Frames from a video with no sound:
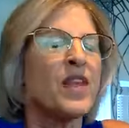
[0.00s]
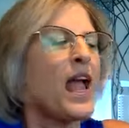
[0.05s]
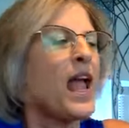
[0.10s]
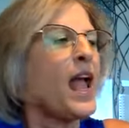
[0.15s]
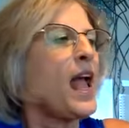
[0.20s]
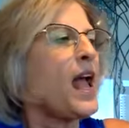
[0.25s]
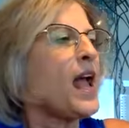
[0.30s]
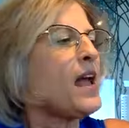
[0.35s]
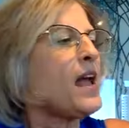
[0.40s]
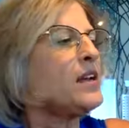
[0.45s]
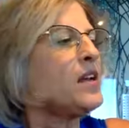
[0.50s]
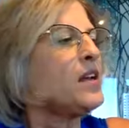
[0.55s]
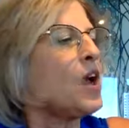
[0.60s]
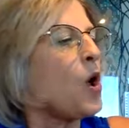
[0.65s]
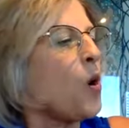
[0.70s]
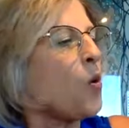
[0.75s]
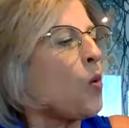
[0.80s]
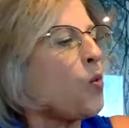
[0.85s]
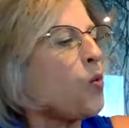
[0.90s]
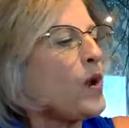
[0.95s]
And
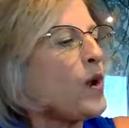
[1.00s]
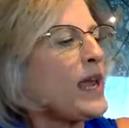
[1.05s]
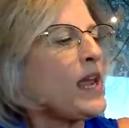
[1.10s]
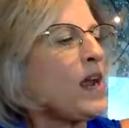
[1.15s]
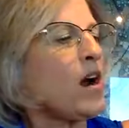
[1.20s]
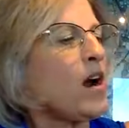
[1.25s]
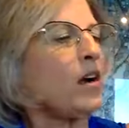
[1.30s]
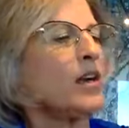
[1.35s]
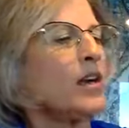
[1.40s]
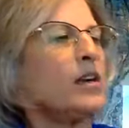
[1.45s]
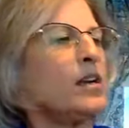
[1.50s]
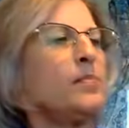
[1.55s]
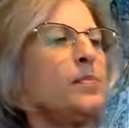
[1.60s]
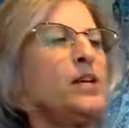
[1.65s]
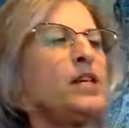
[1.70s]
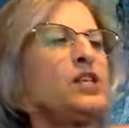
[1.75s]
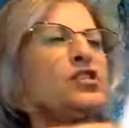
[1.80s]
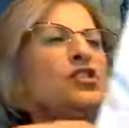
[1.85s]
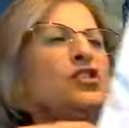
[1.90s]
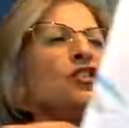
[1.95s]
we are going to
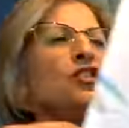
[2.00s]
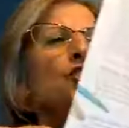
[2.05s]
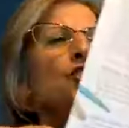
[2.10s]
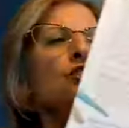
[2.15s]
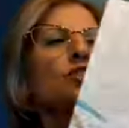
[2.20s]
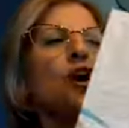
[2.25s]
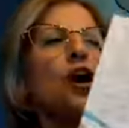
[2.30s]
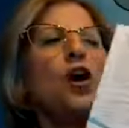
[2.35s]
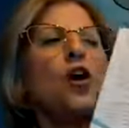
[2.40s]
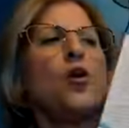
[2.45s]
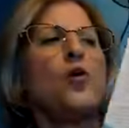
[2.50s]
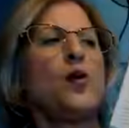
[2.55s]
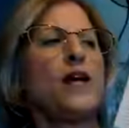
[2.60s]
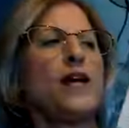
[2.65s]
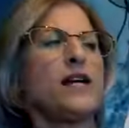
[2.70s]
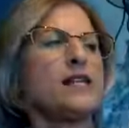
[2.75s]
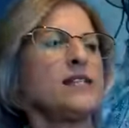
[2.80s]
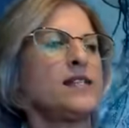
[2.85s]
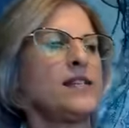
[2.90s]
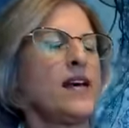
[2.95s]
be so
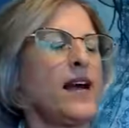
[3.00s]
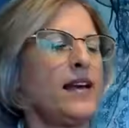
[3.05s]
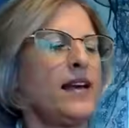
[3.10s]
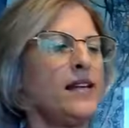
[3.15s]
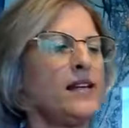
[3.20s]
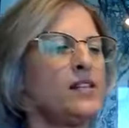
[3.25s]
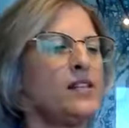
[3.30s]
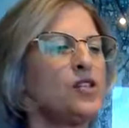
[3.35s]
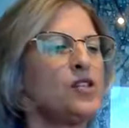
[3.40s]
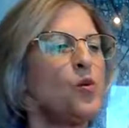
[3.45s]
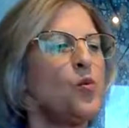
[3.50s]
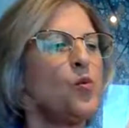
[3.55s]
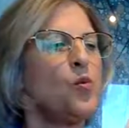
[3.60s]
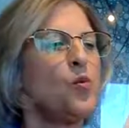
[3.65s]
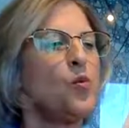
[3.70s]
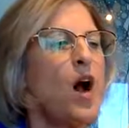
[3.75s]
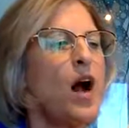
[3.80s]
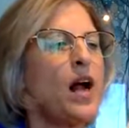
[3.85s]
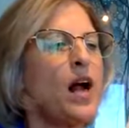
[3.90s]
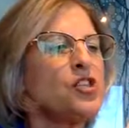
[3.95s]
excited to
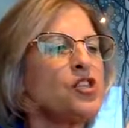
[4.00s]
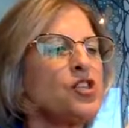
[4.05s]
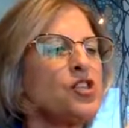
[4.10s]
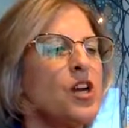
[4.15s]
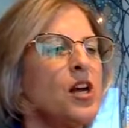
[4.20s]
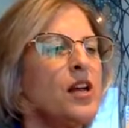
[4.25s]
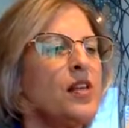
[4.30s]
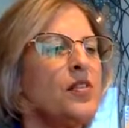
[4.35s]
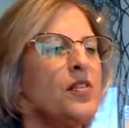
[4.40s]
watch